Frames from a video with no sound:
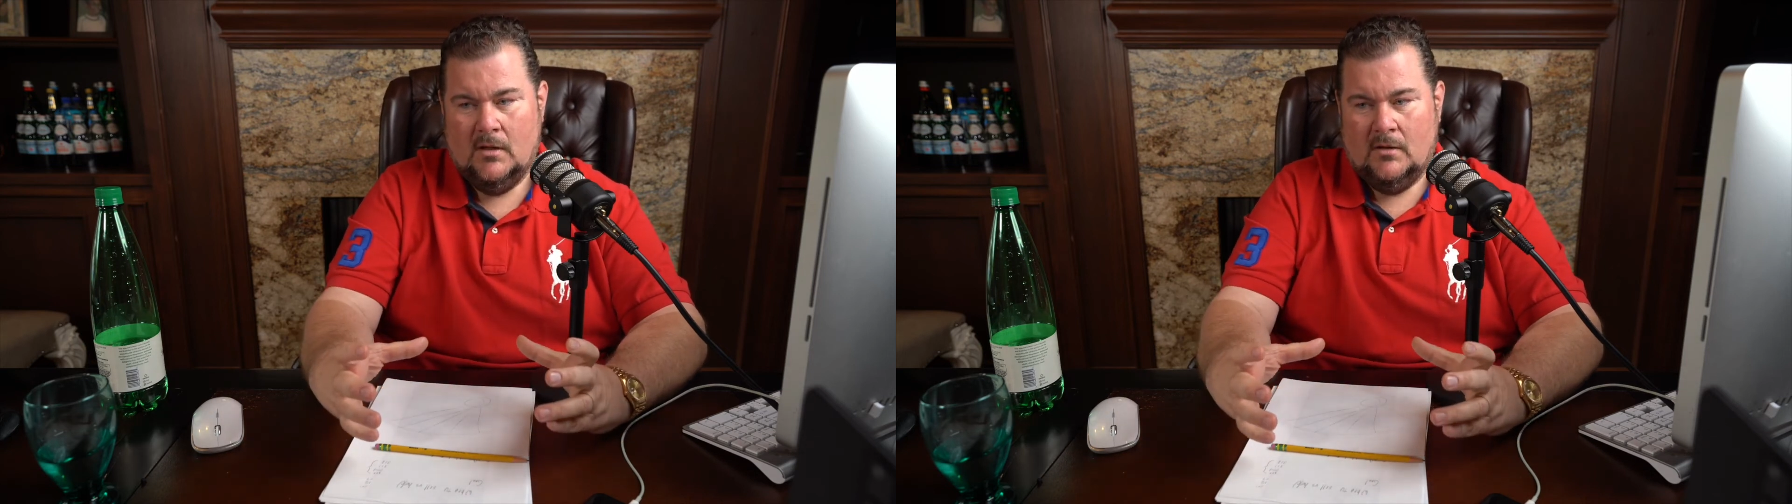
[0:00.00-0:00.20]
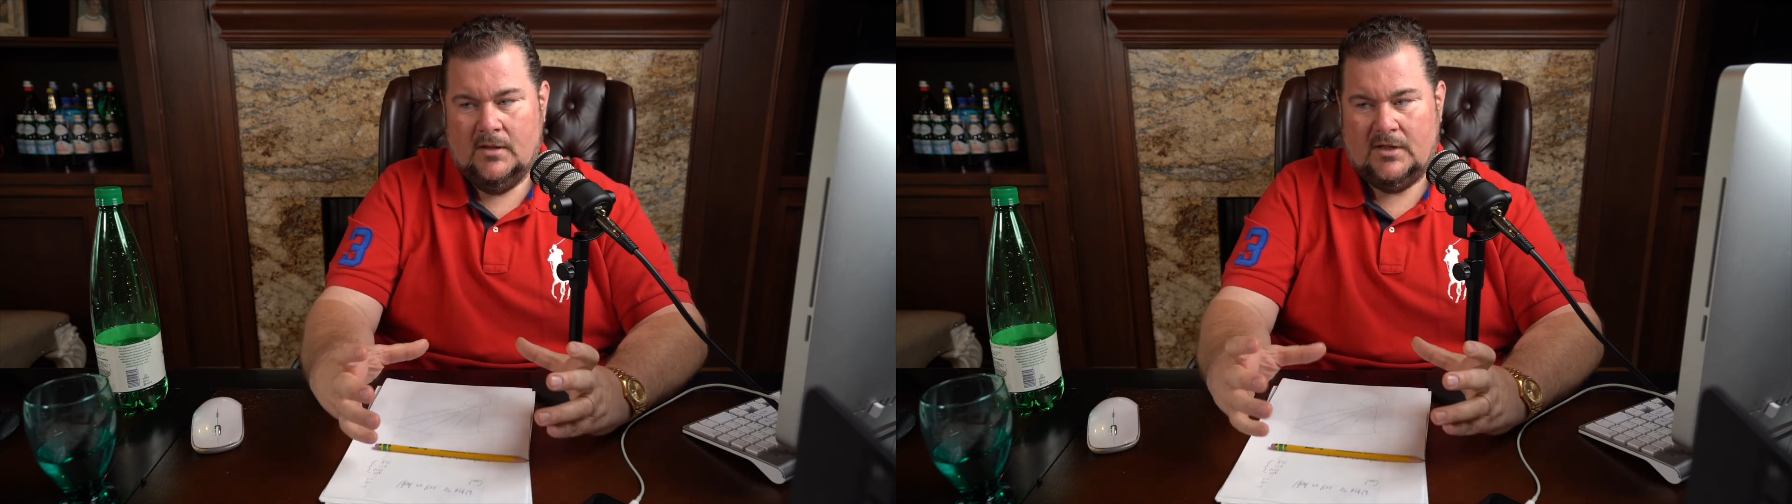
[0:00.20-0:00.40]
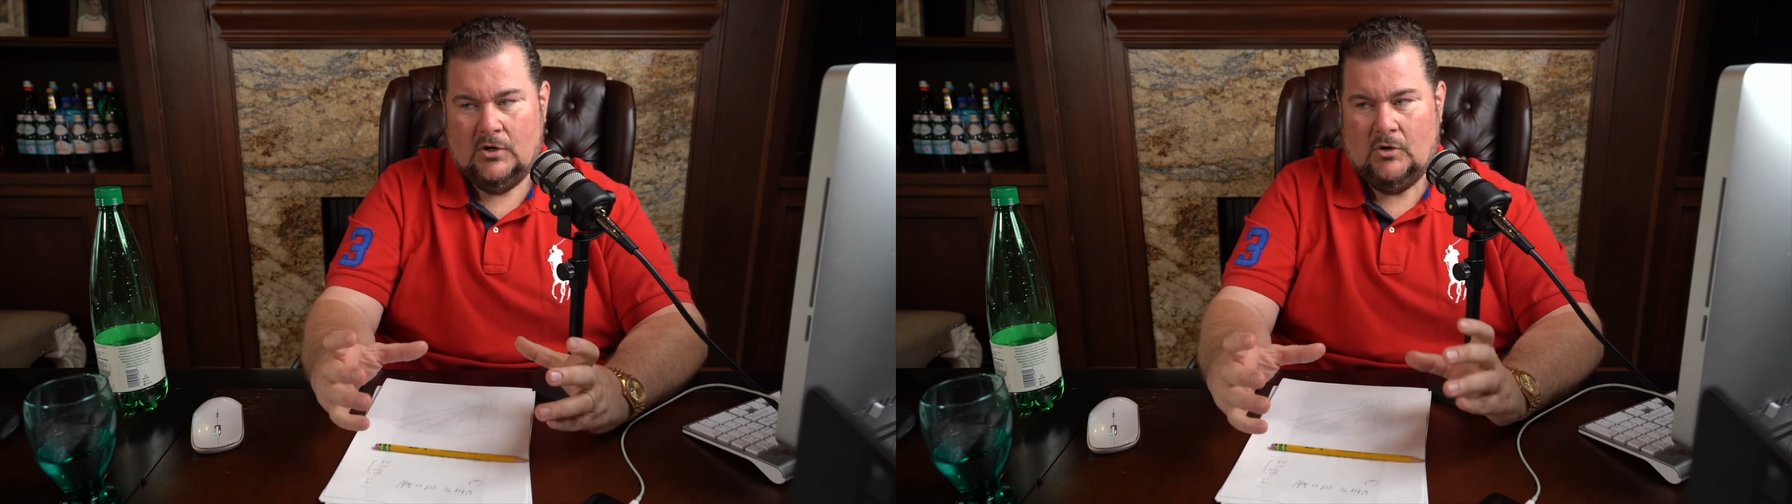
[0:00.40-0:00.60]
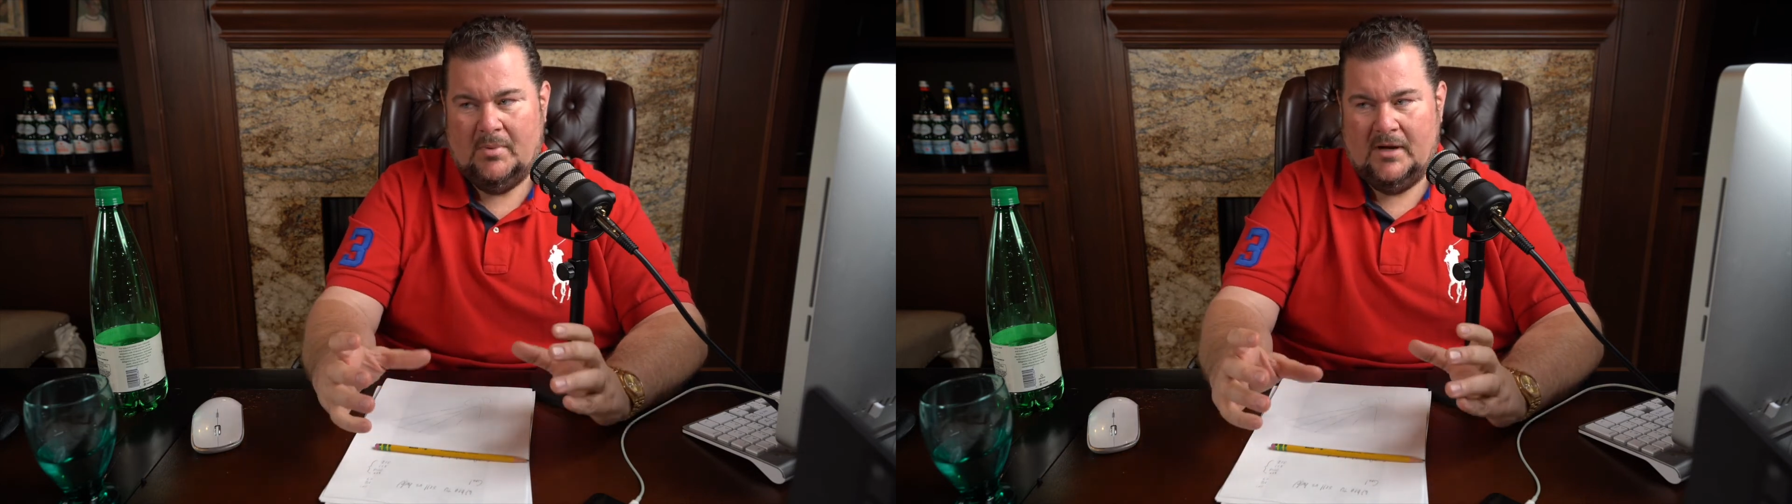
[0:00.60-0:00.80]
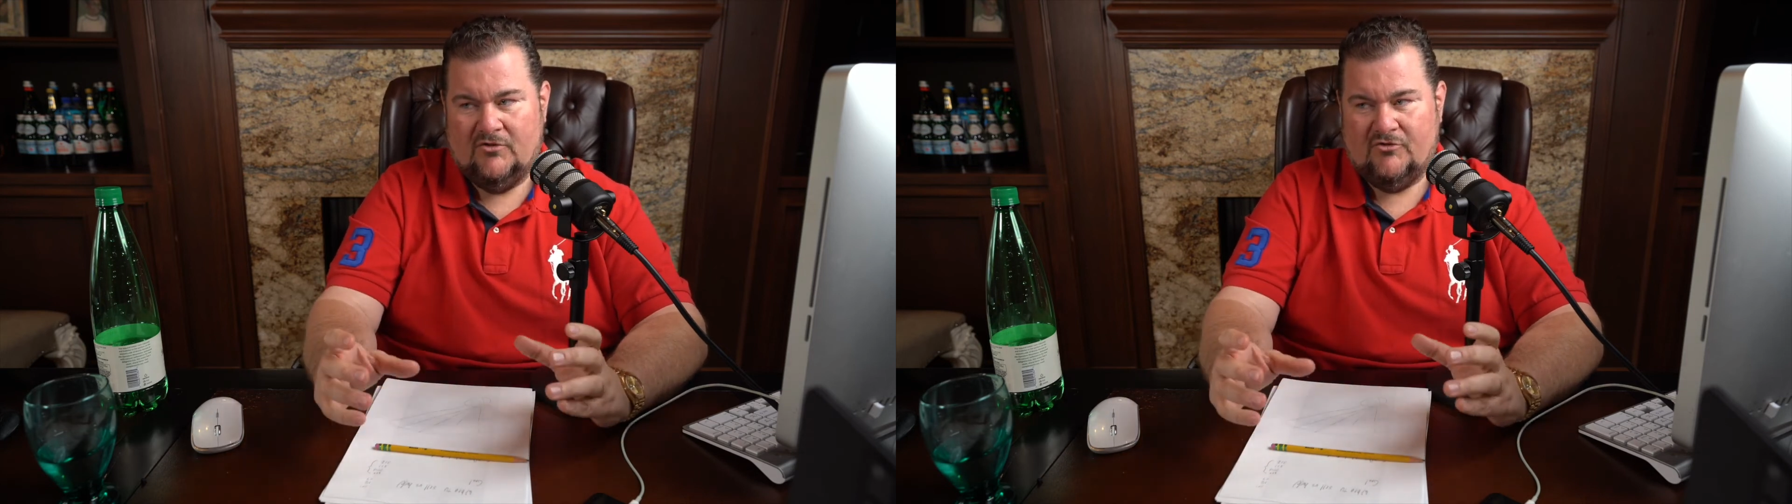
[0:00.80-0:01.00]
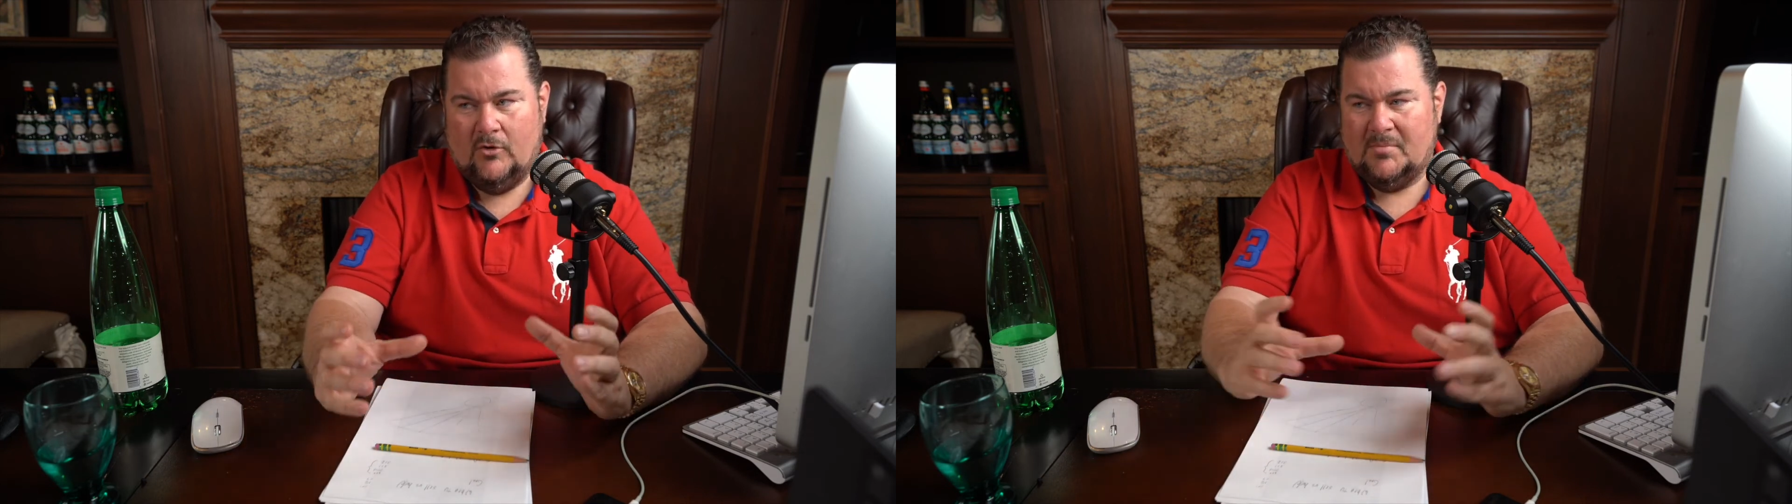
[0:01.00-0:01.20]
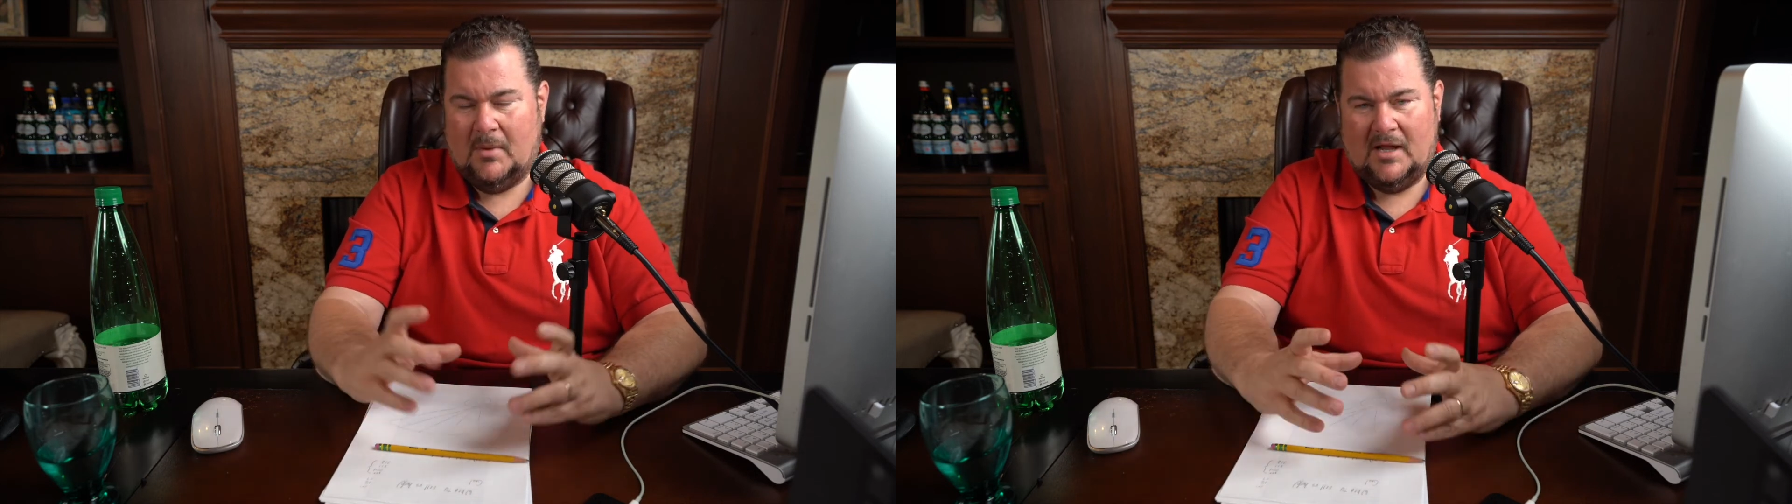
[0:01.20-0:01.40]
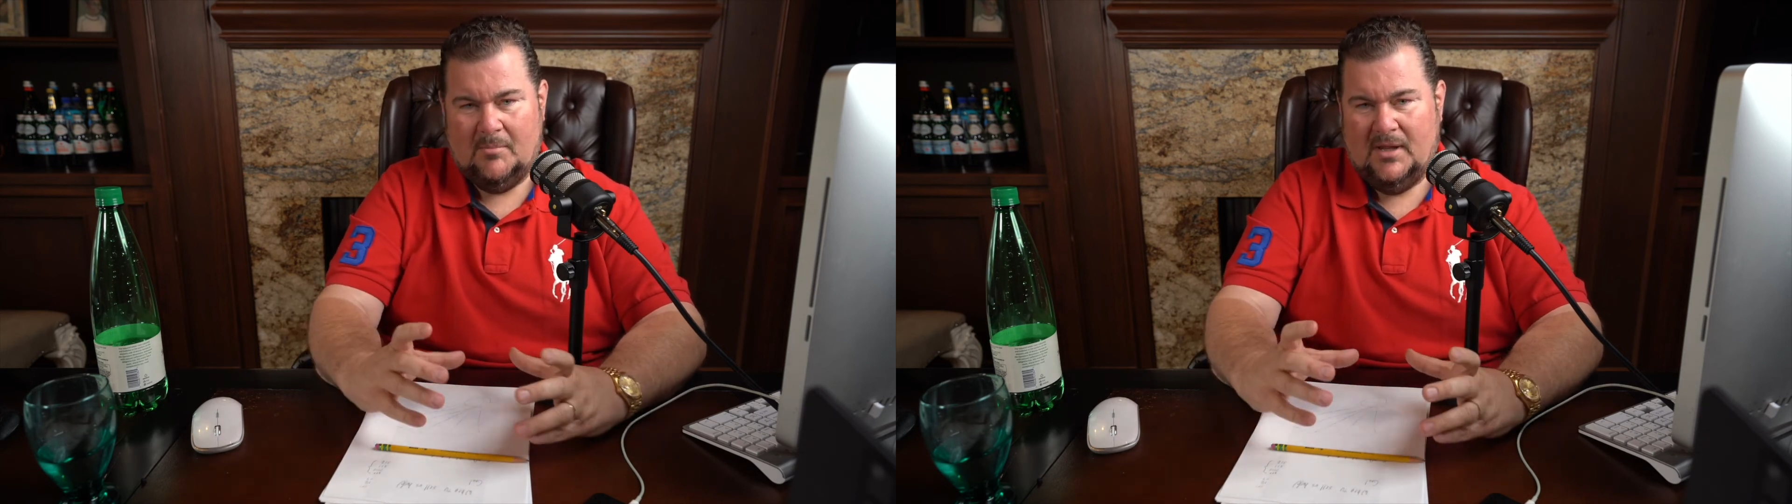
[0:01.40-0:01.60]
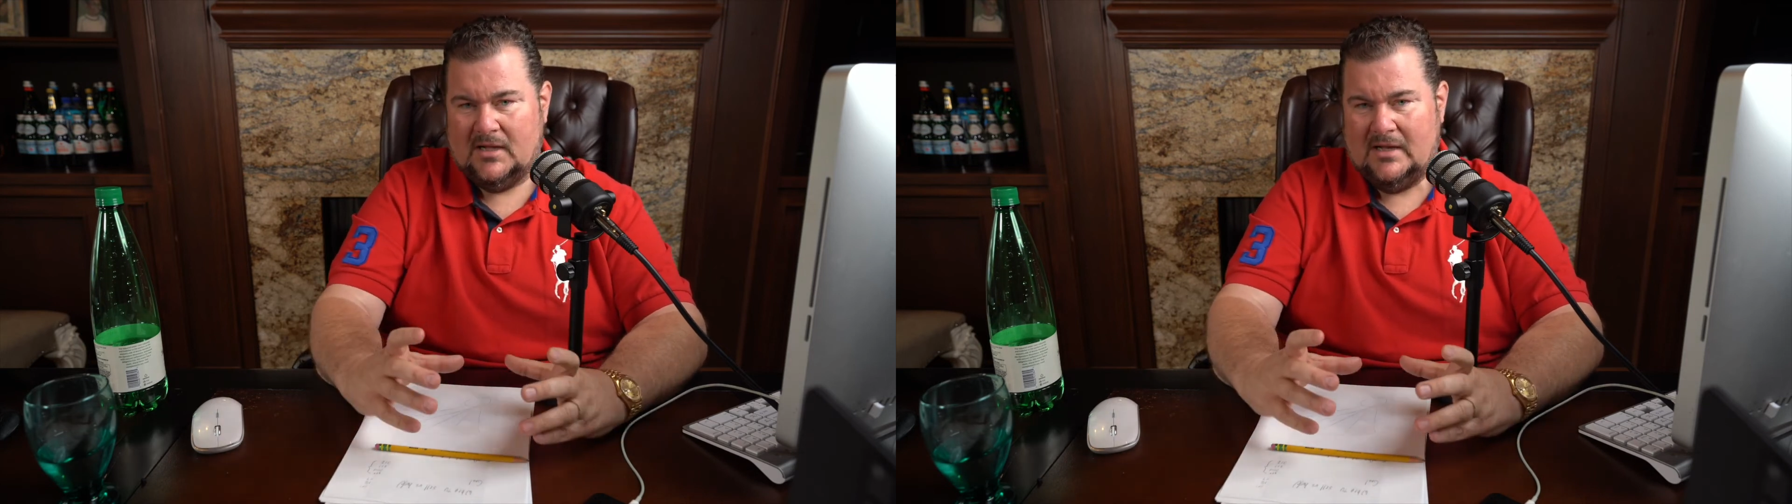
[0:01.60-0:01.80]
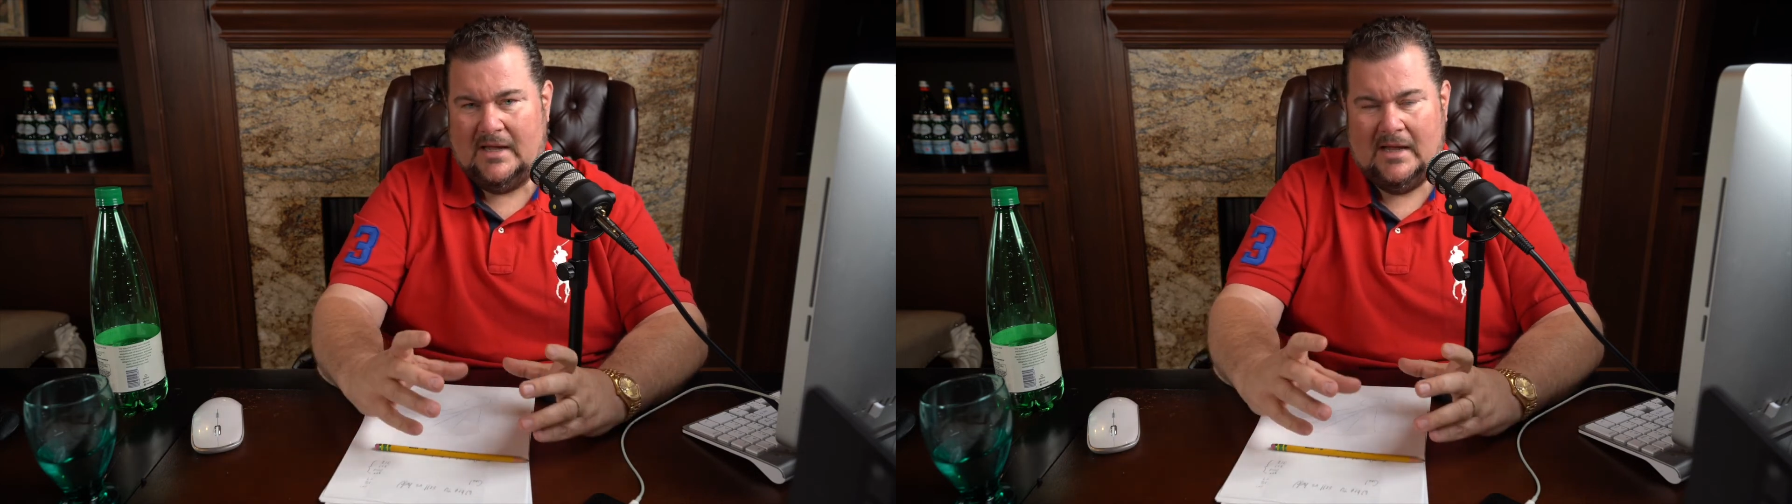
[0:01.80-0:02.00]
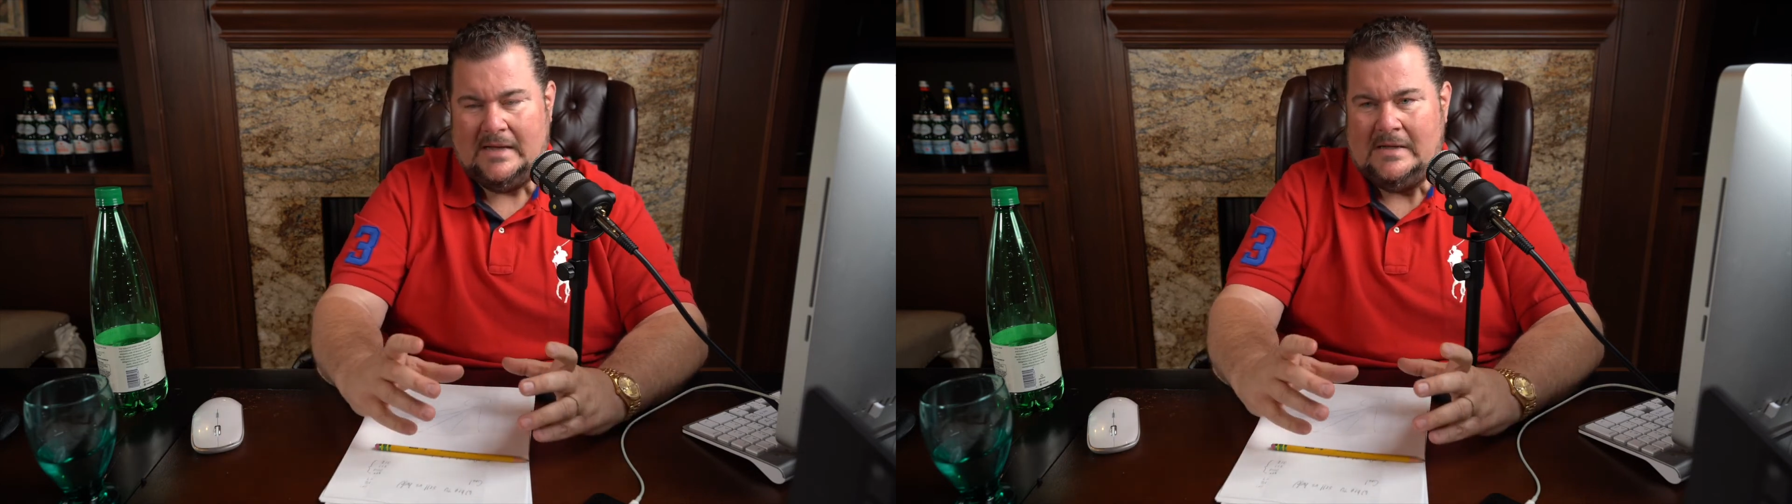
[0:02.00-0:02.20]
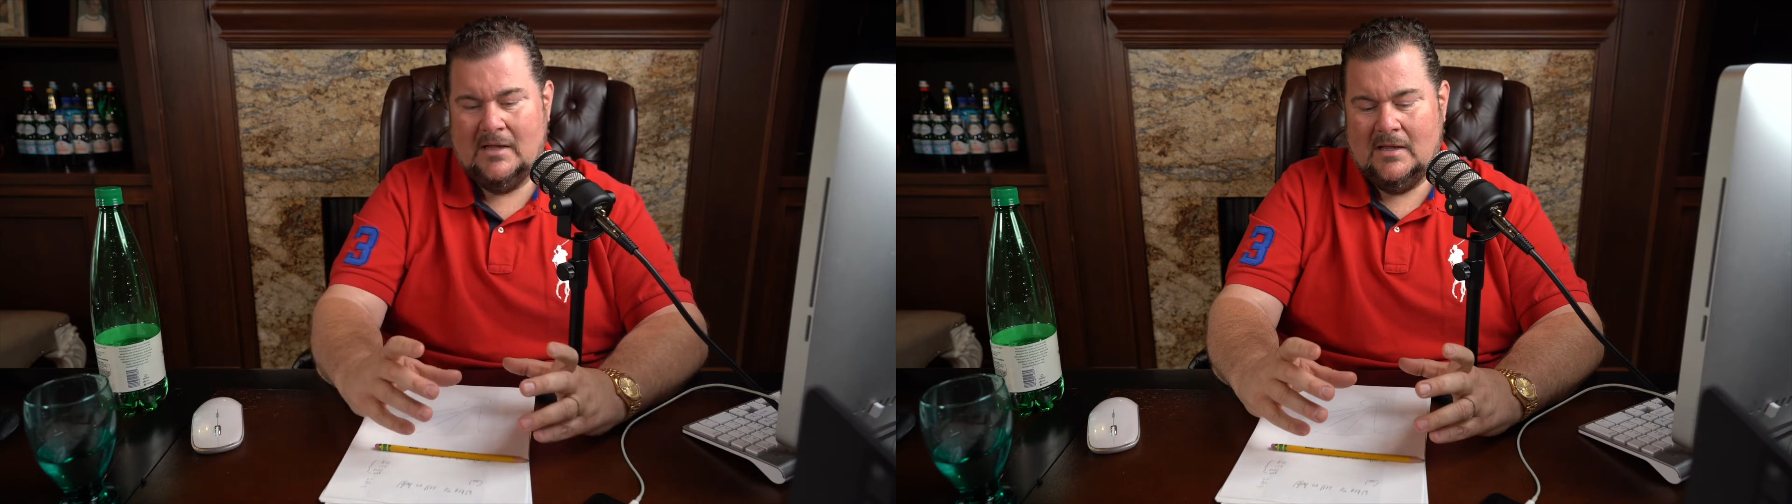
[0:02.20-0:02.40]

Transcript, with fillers: So, but as far as buying a piece of land